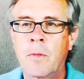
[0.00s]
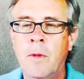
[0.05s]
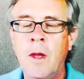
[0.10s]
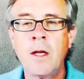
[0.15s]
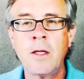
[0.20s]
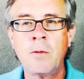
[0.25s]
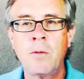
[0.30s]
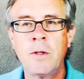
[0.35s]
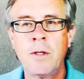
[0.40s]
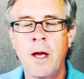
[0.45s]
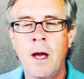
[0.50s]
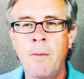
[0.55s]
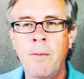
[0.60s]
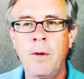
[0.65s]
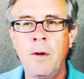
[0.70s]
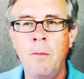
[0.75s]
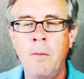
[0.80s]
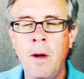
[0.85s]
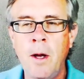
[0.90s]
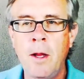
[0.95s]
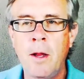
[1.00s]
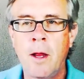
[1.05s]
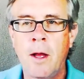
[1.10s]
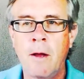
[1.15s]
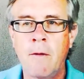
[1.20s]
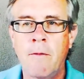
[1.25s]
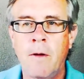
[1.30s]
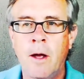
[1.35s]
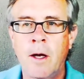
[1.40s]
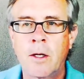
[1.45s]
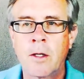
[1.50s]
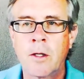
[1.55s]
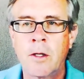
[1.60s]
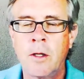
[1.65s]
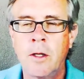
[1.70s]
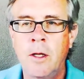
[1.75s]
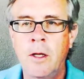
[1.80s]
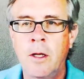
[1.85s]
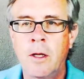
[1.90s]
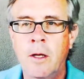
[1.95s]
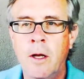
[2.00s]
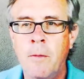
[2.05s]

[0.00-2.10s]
that's what's happened in my life, actually.